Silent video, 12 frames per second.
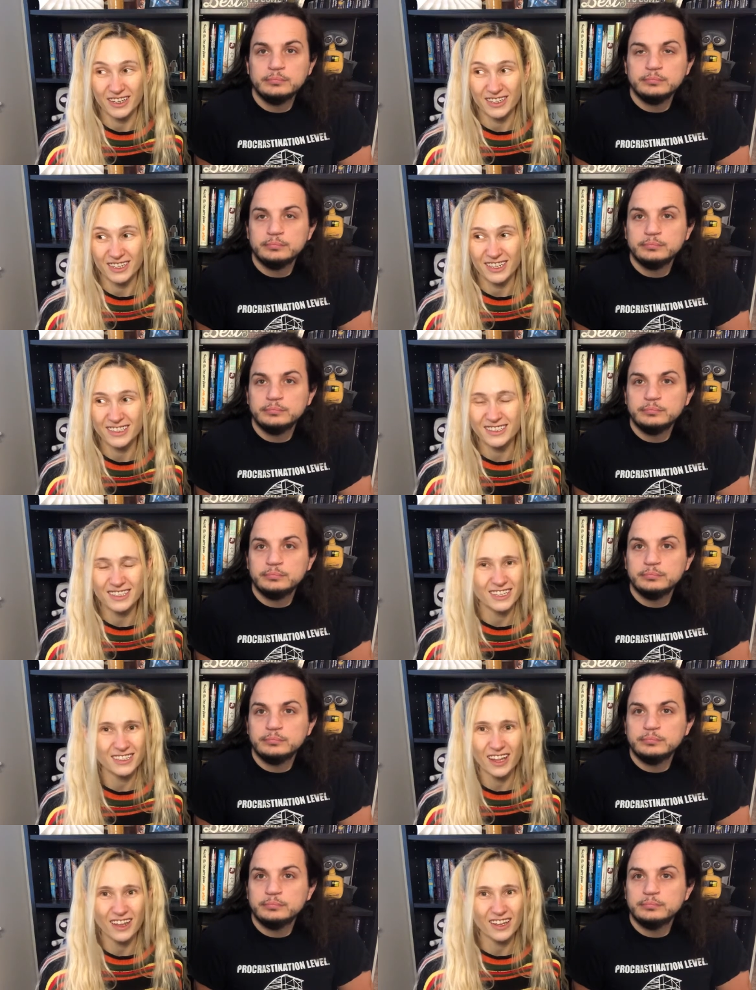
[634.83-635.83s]
Speaker 1: he doesn't. He's
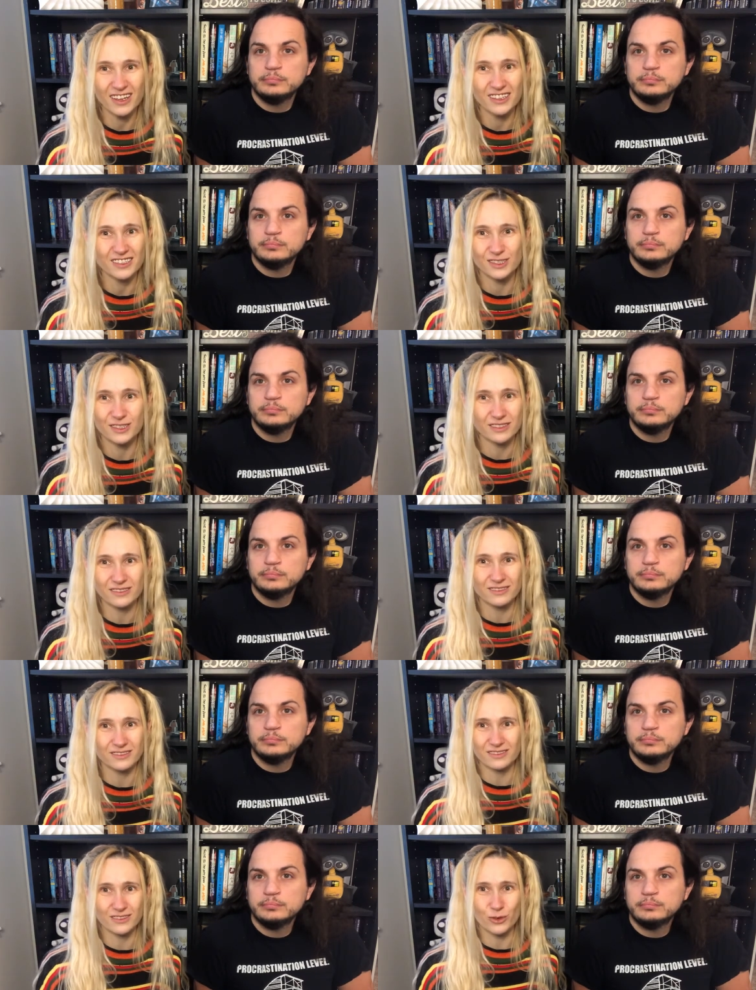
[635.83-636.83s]
not like a
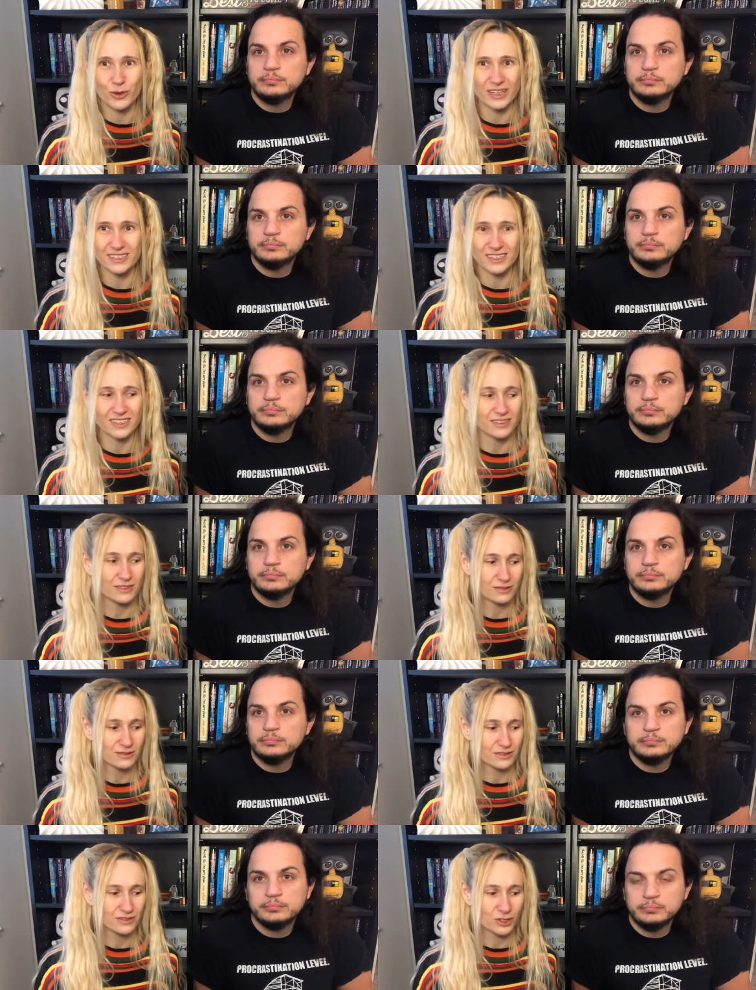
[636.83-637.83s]
crazy
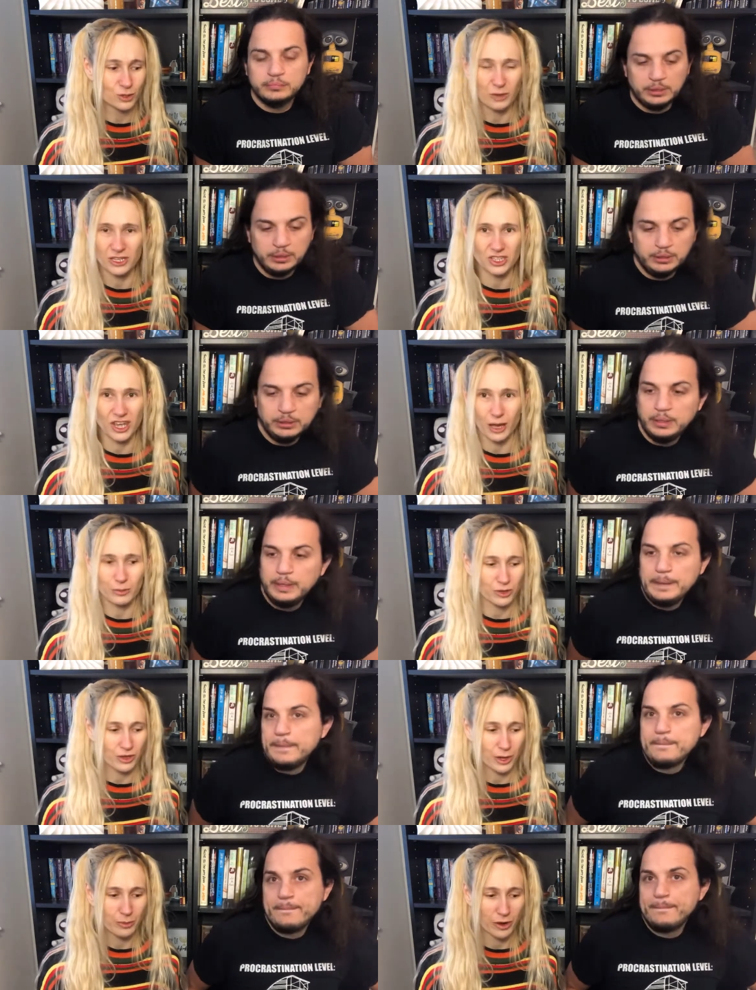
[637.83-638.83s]
too much
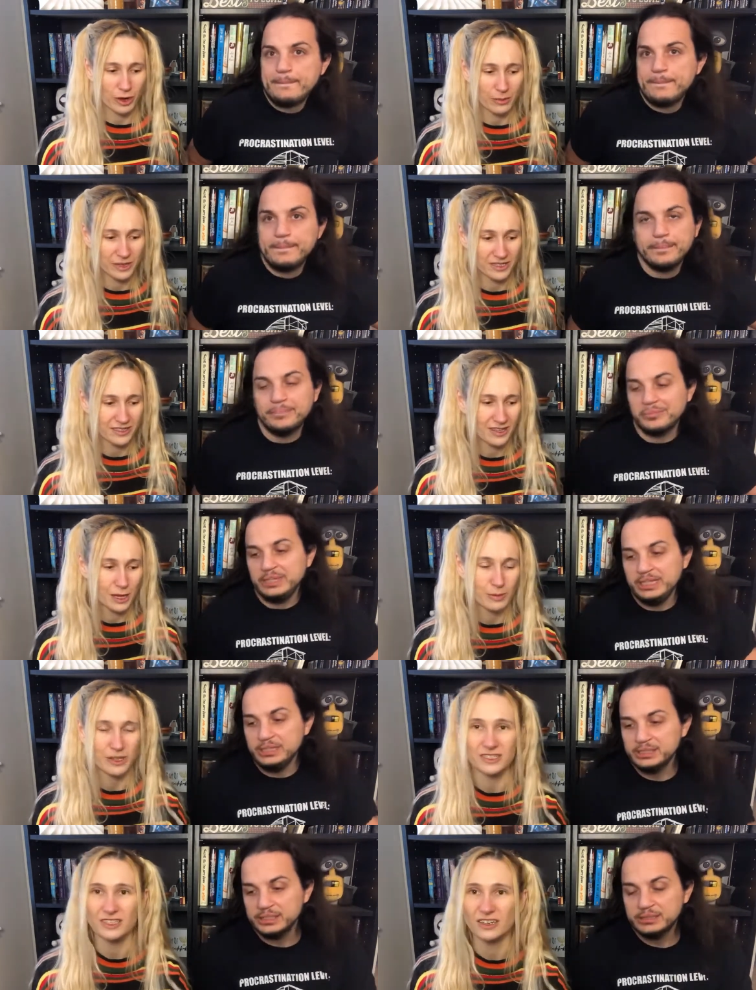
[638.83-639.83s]
gambler, I promise. Hey, he
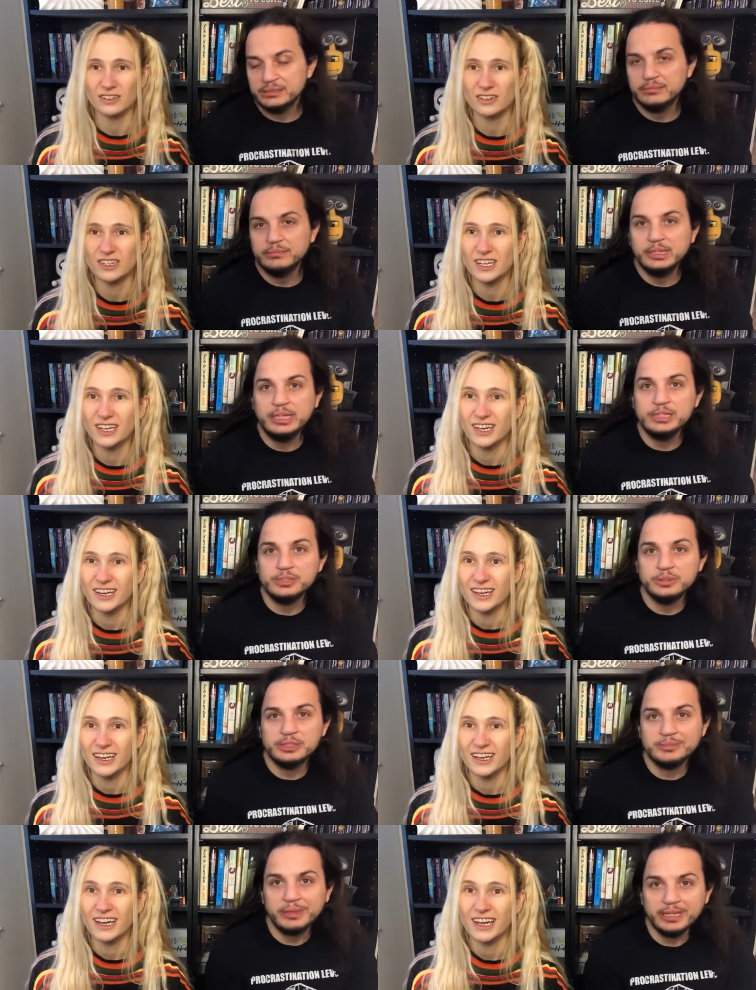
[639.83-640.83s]
Bento. Just,
Speaker 2: he
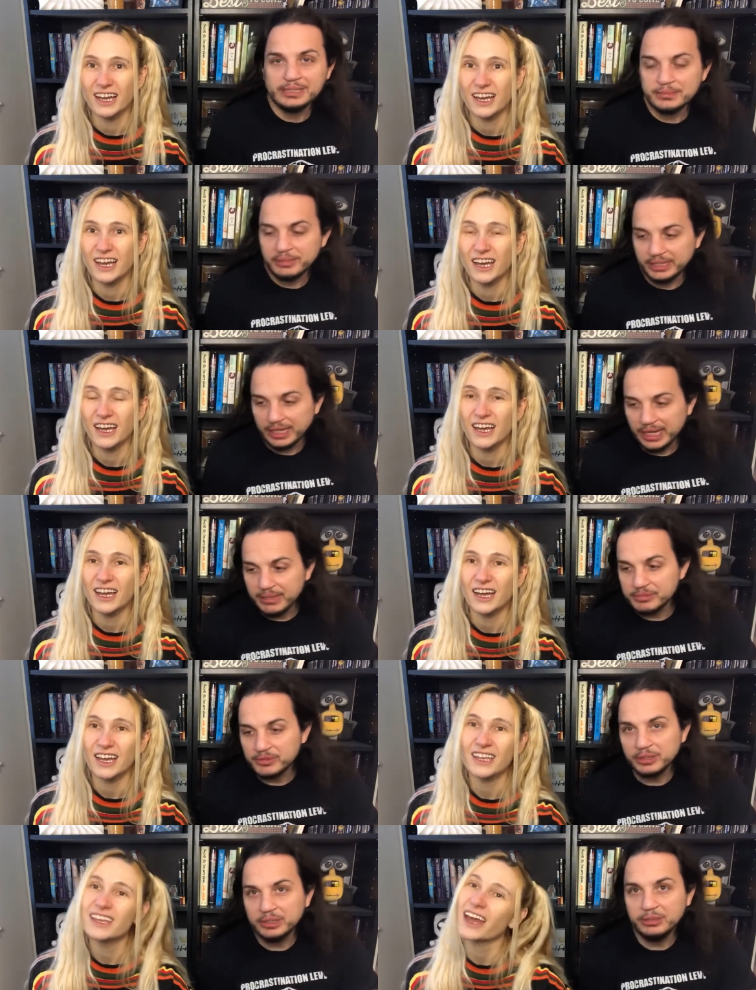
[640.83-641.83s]
enjoys playing some of the games
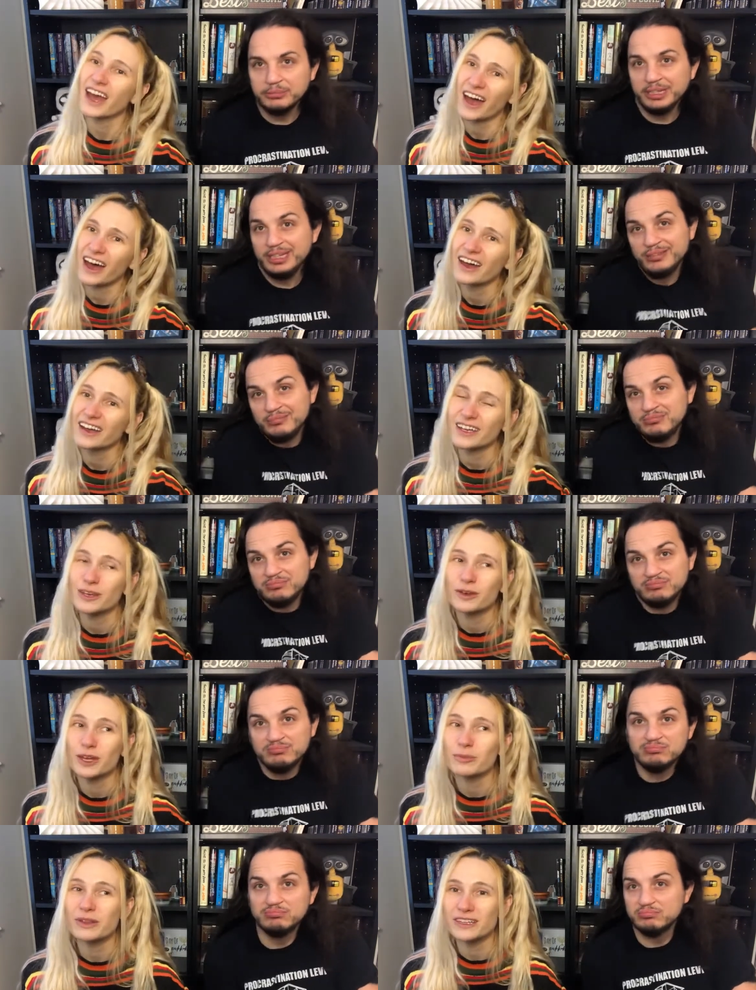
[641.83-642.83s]
for a little yeah, bit. Yeah, he,
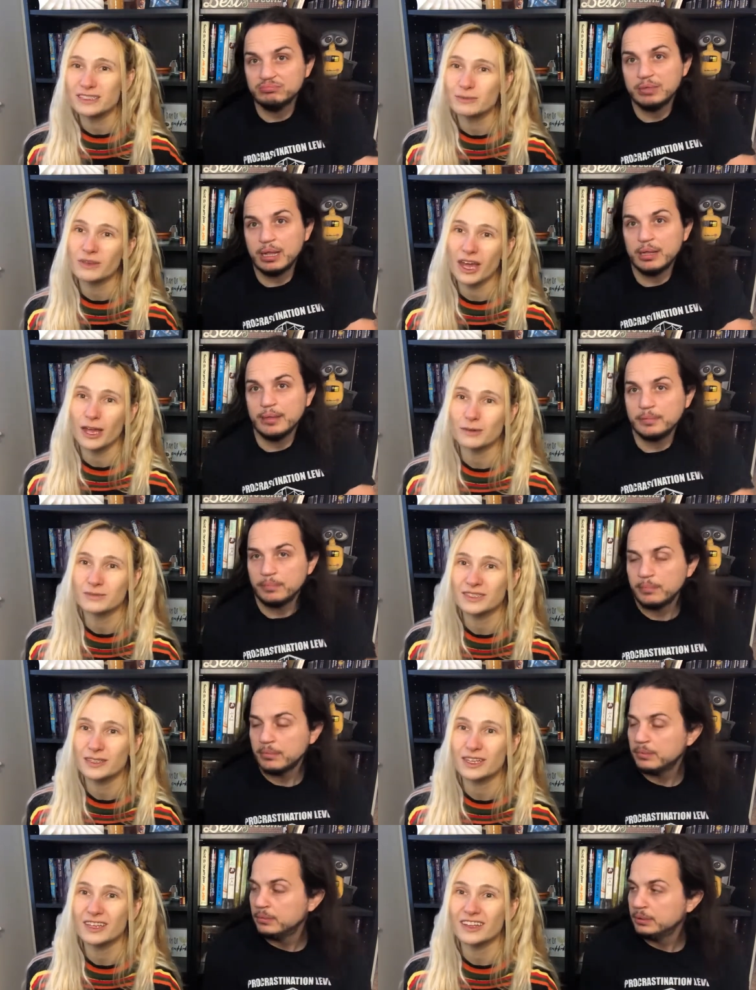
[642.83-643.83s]
Speaker 1: he plays some games
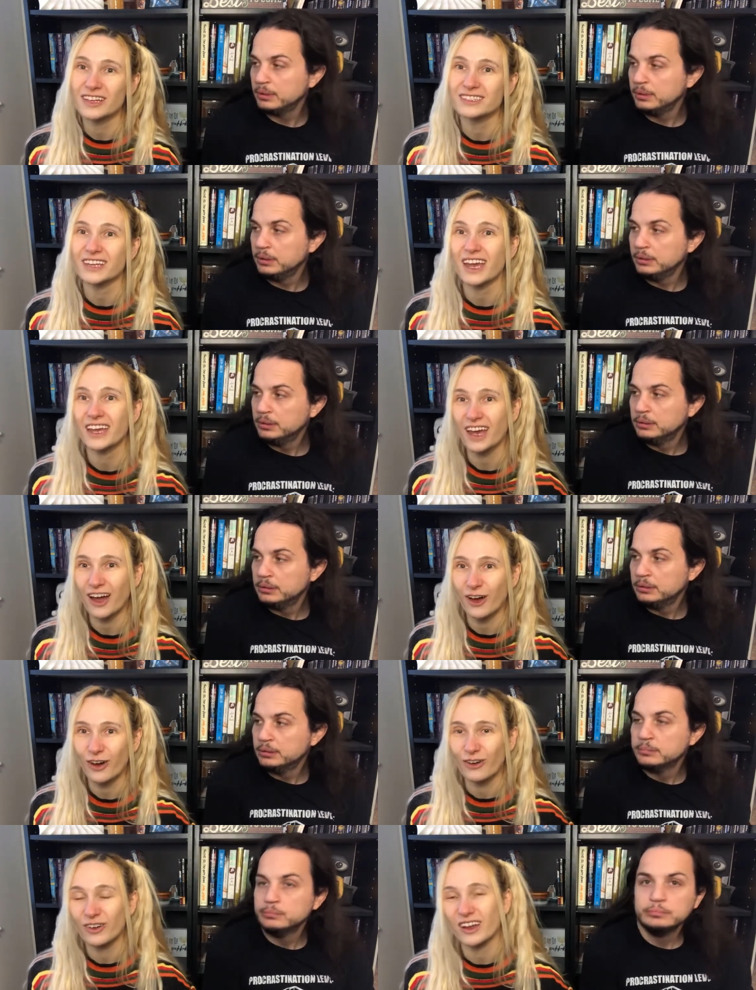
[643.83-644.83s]
and he likes to hang
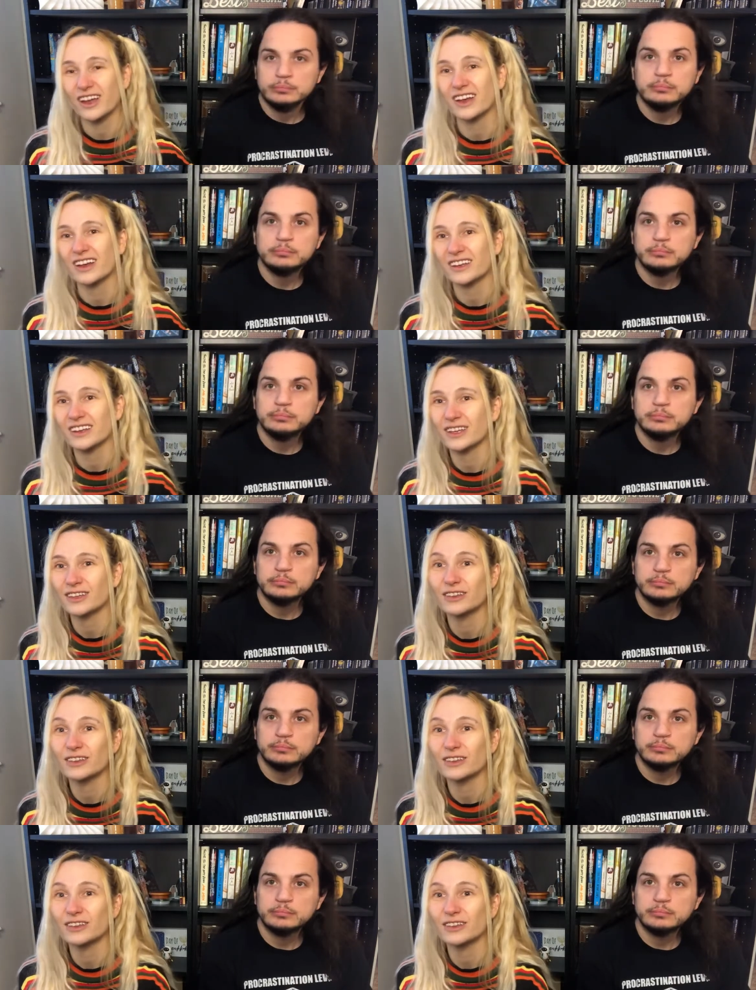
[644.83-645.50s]
out, and he, the